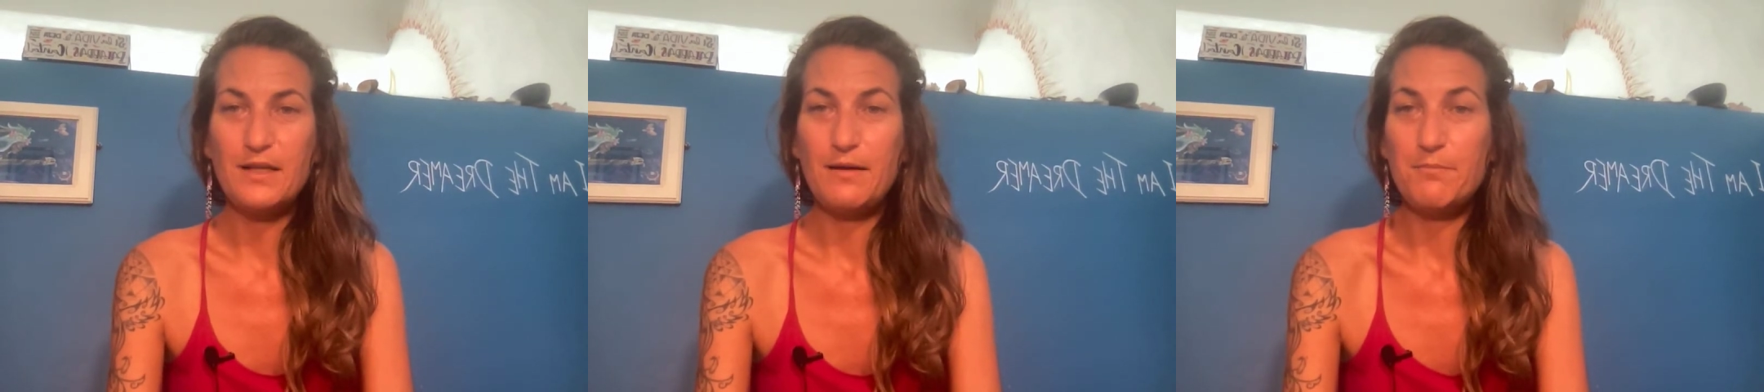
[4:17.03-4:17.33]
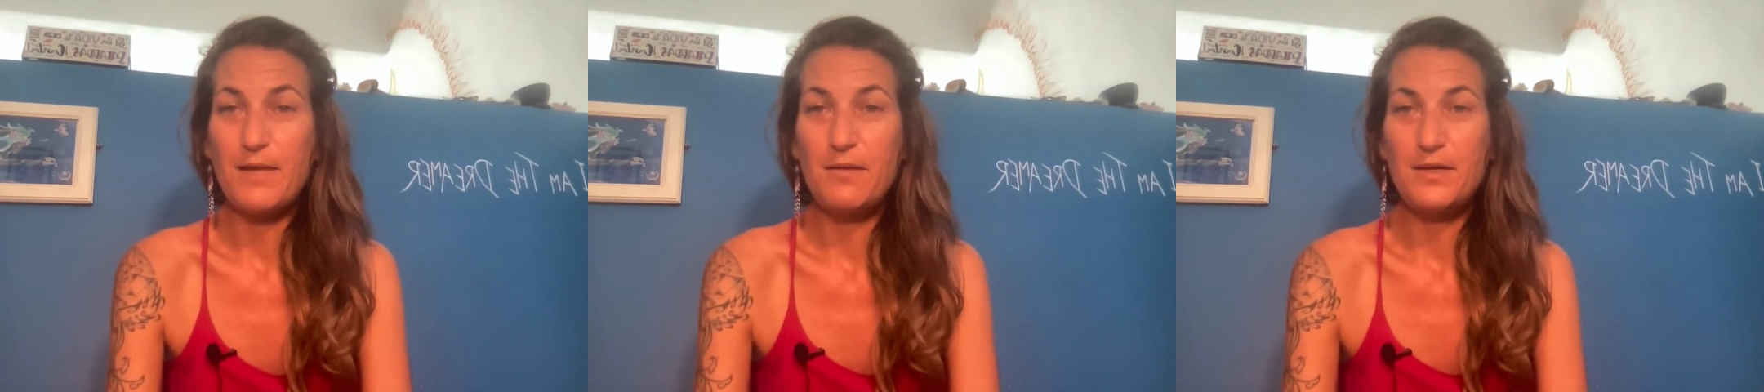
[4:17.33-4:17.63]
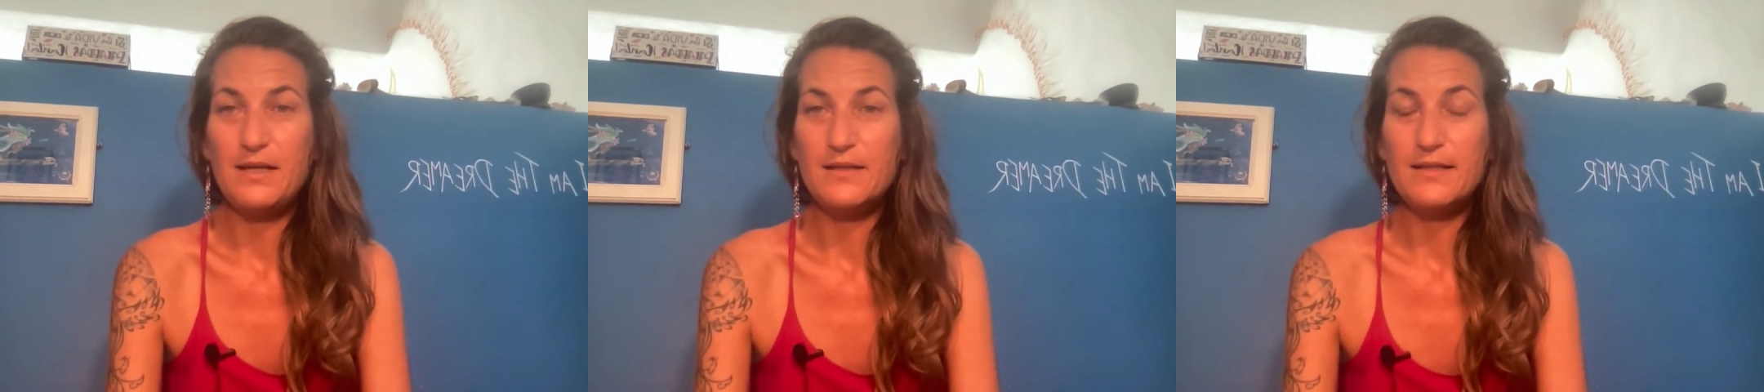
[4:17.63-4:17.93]
maybe
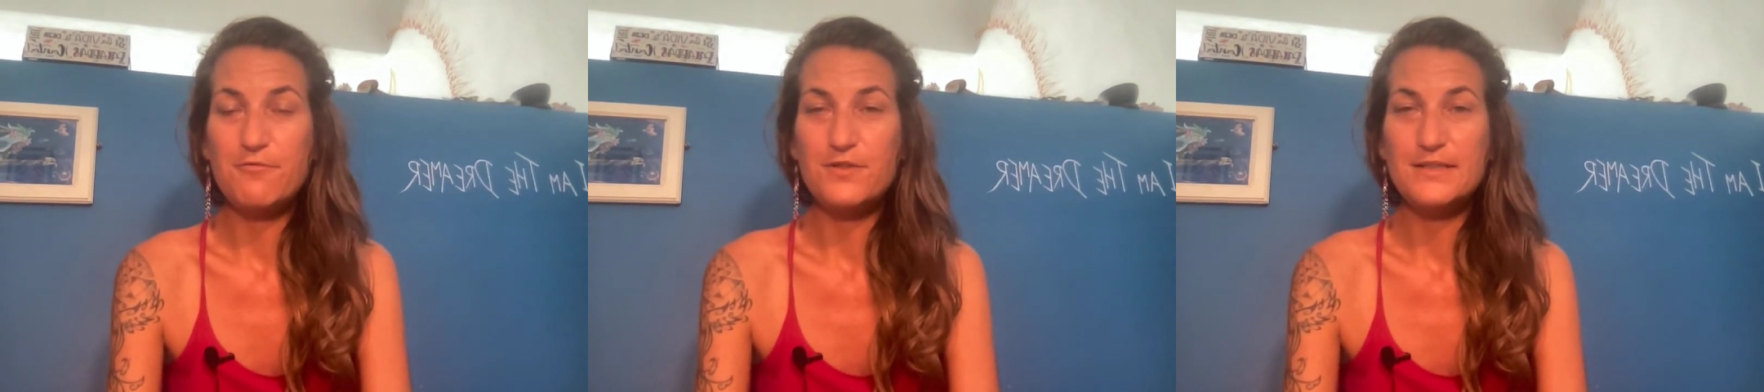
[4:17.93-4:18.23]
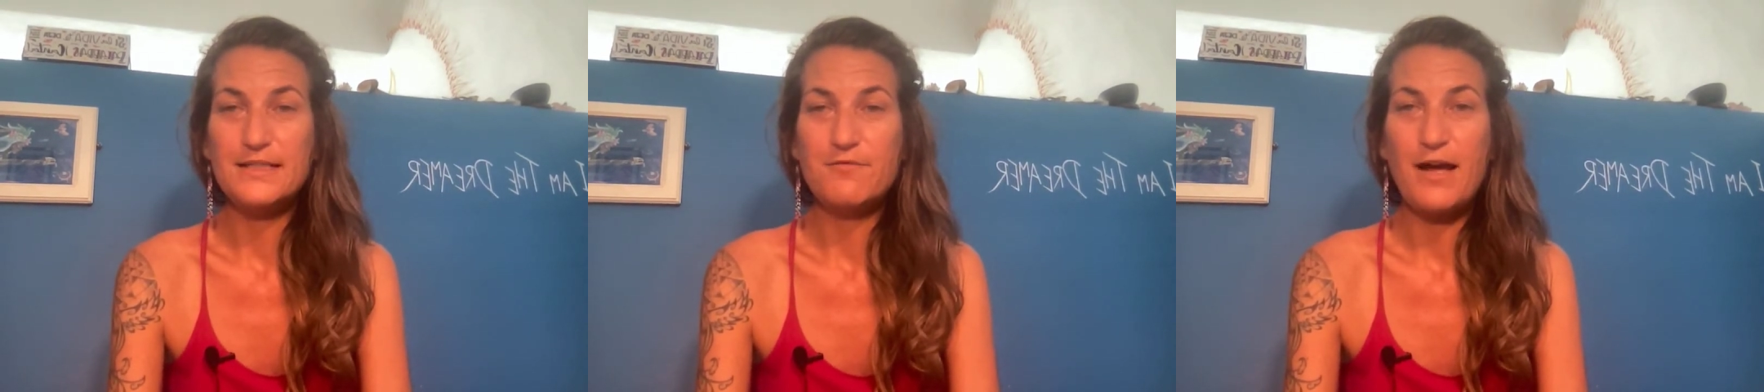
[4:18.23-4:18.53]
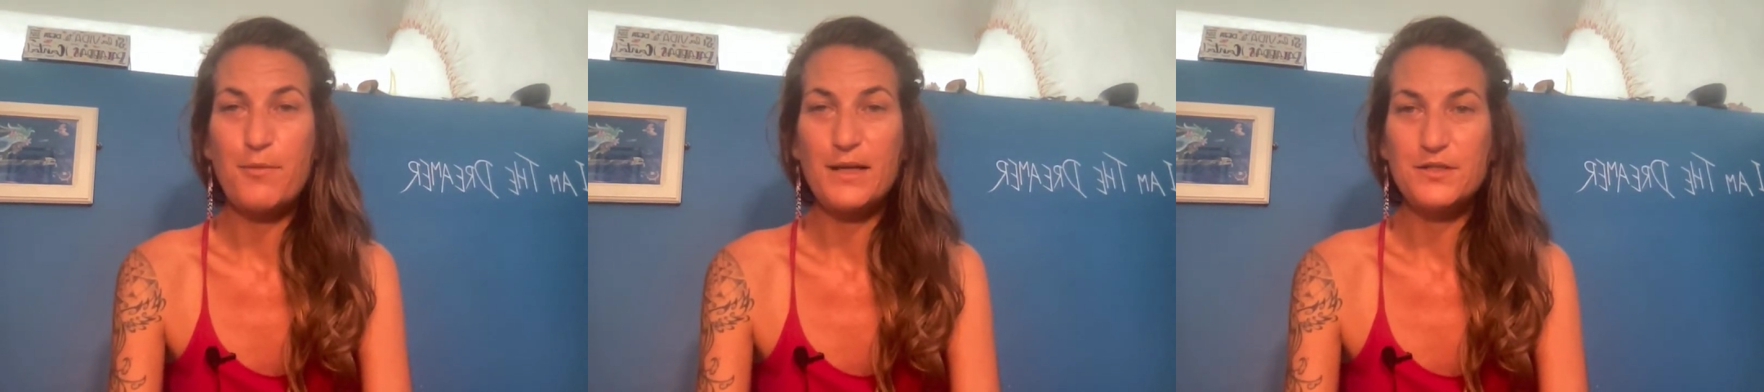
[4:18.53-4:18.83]
in different
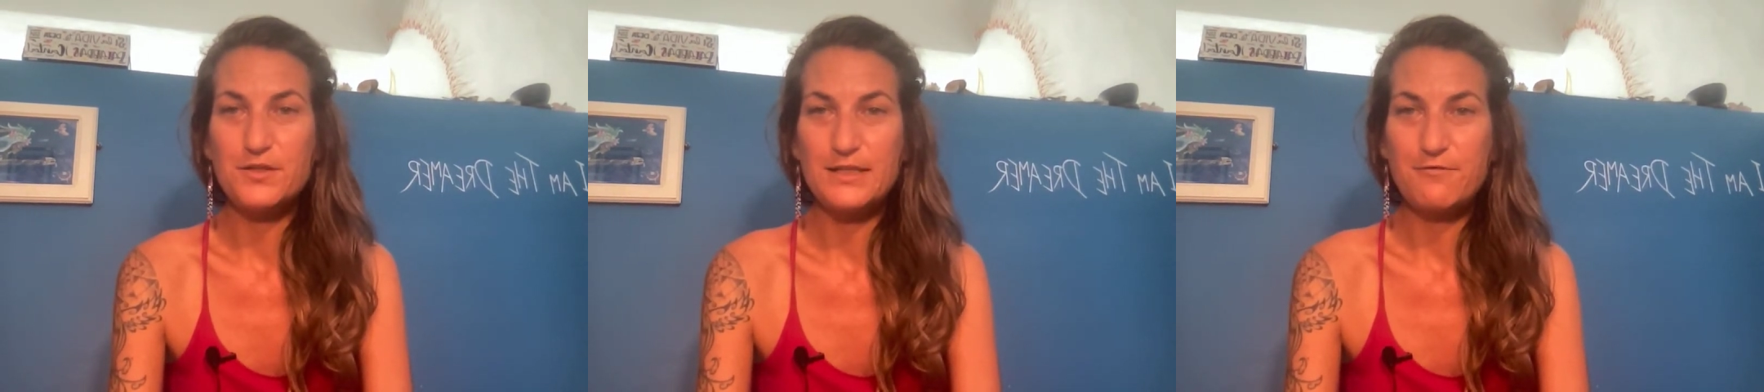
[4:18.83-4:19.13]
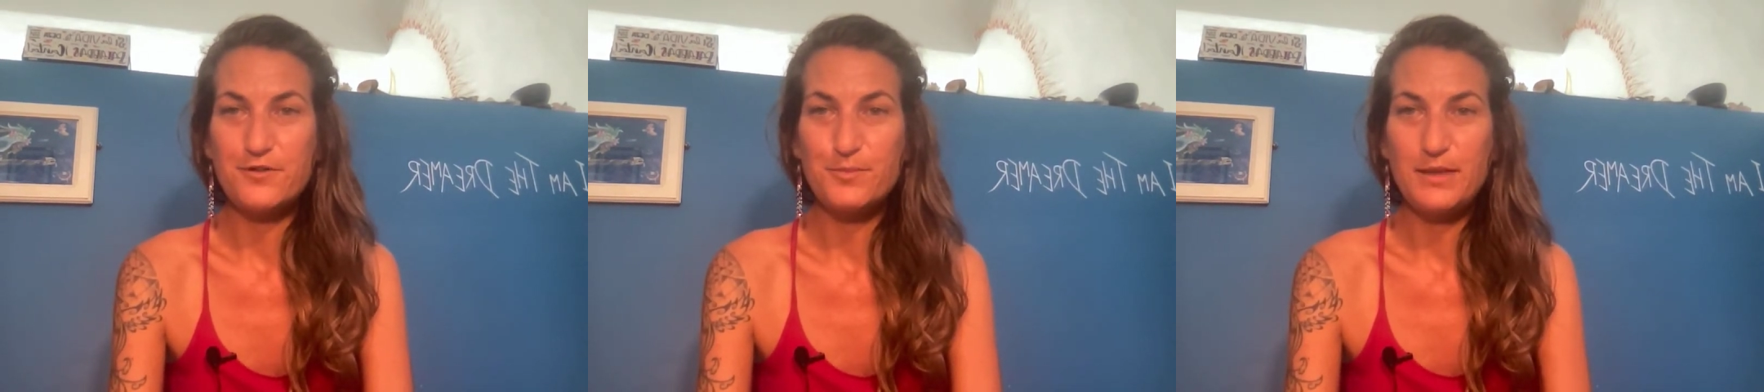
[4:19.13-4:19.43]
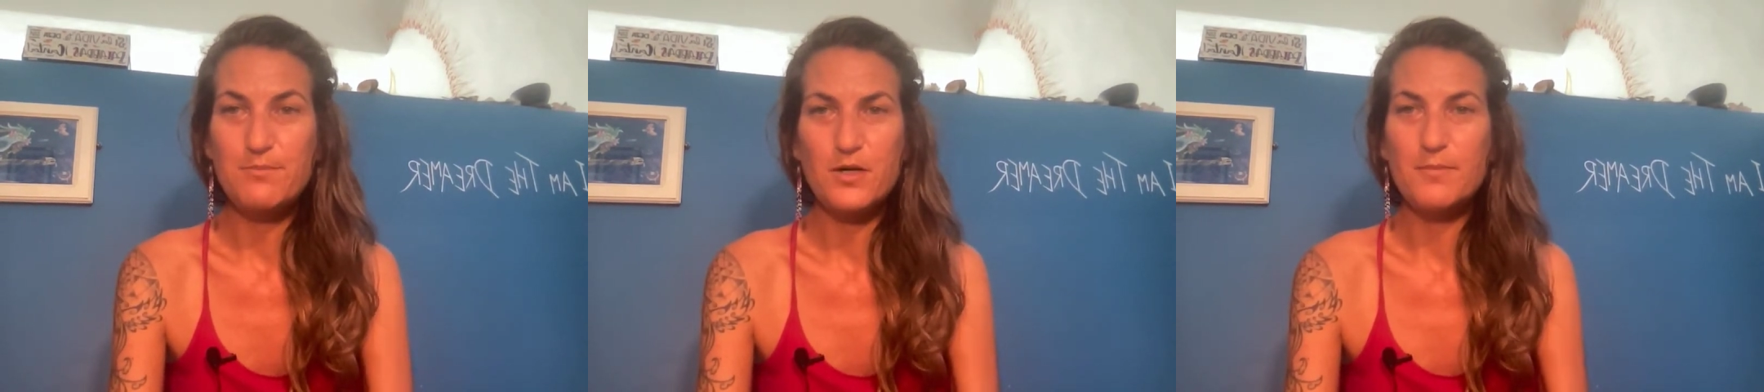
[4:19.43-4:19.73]
environment or different
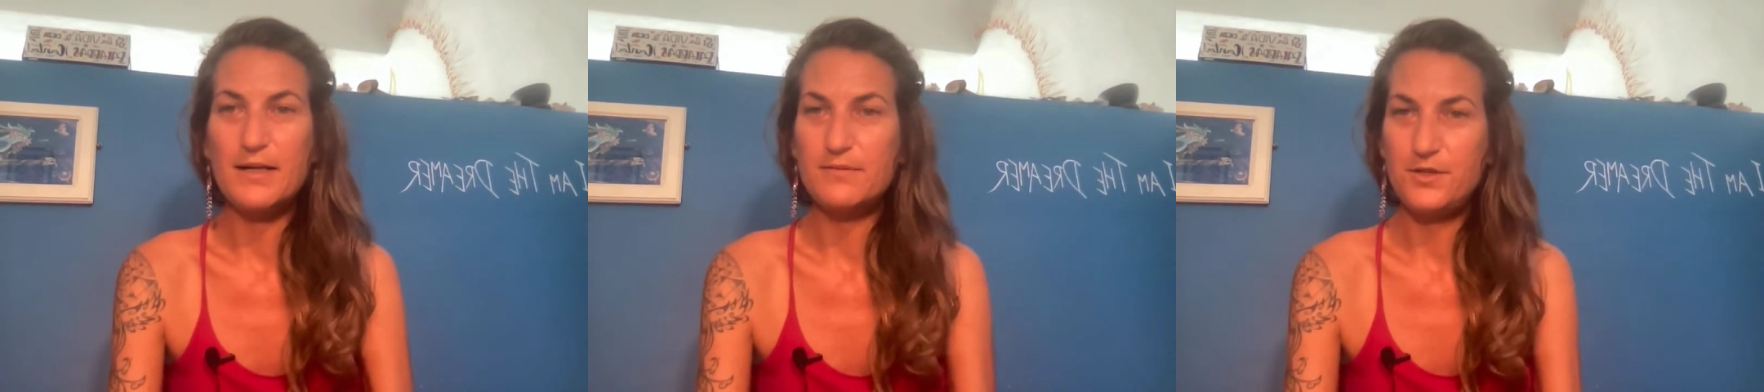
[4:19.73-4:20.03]
people, but,